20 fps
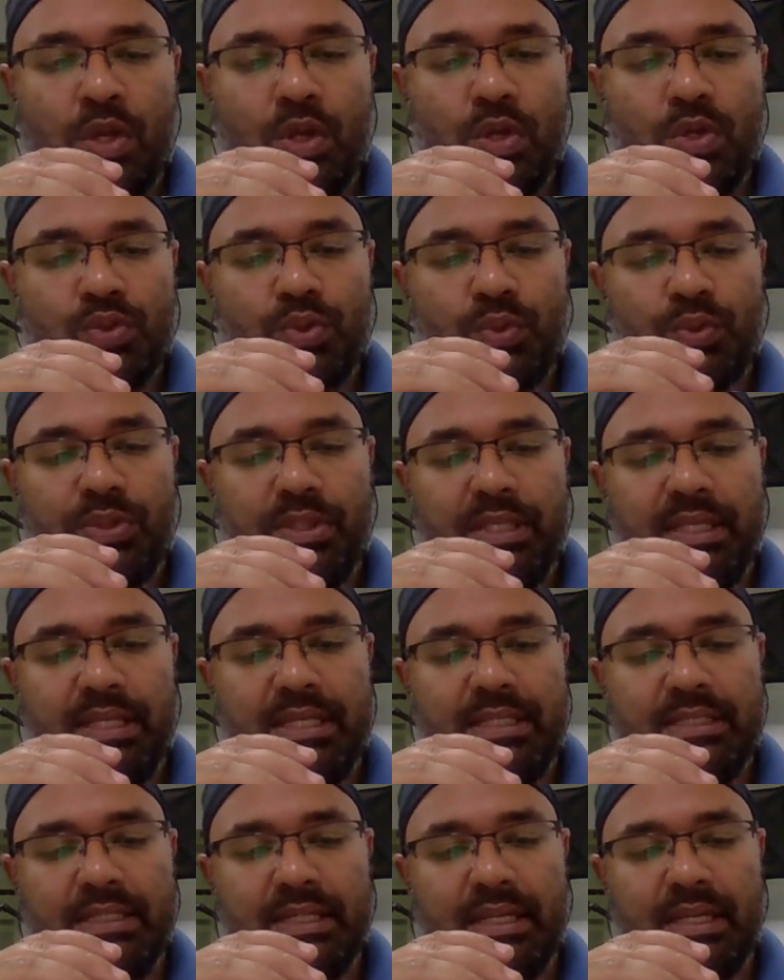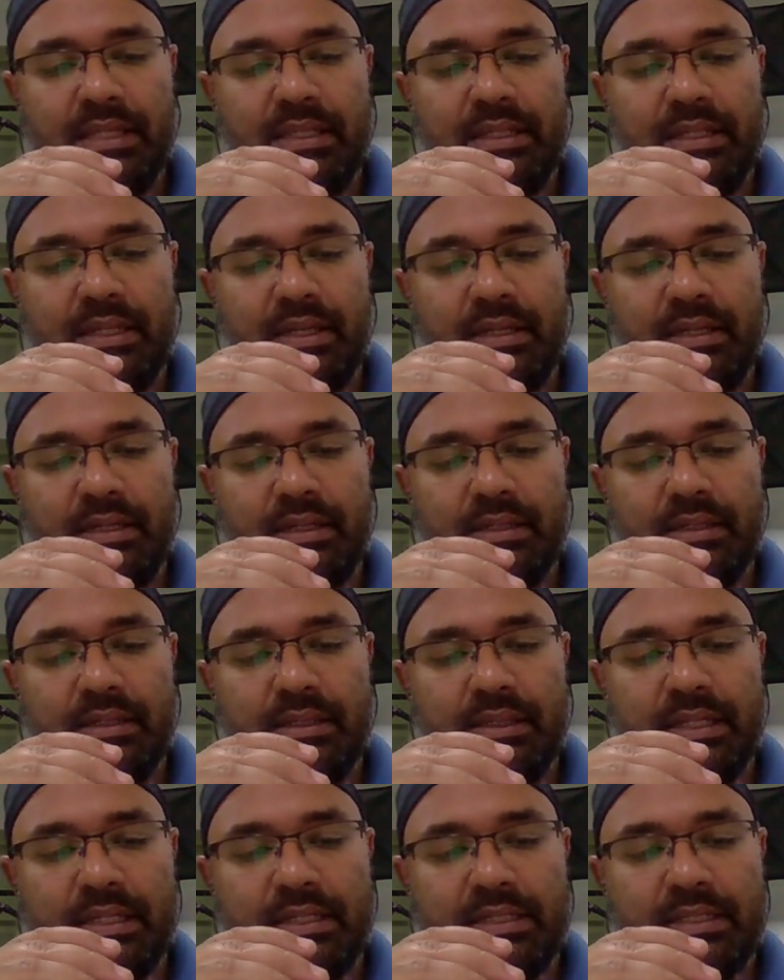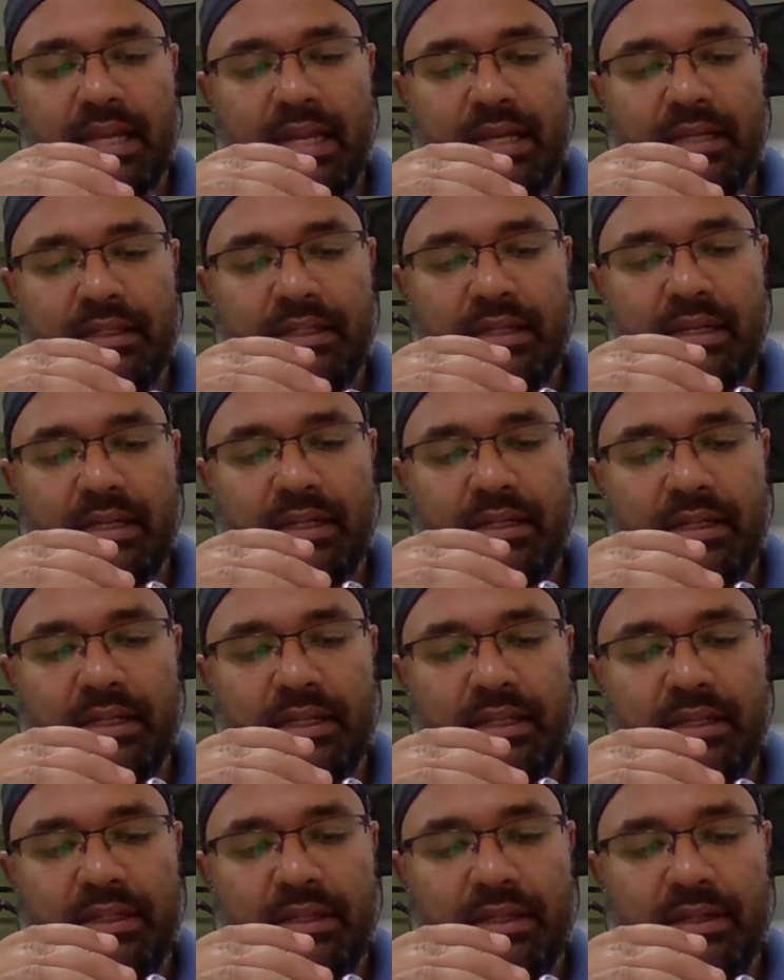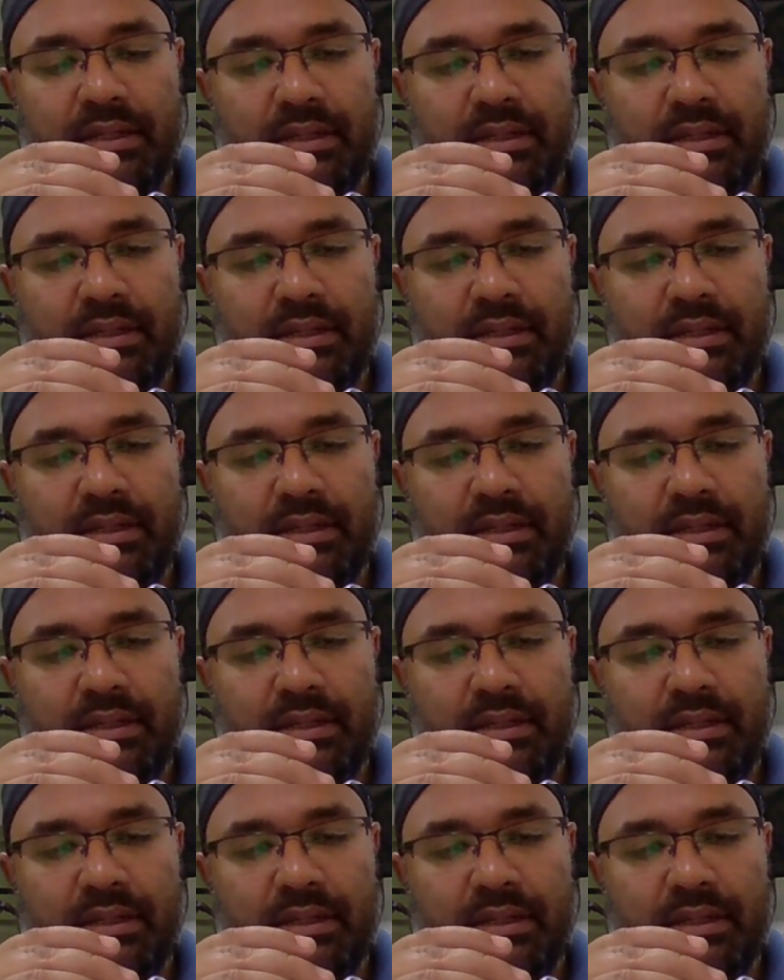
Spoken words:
So this entire area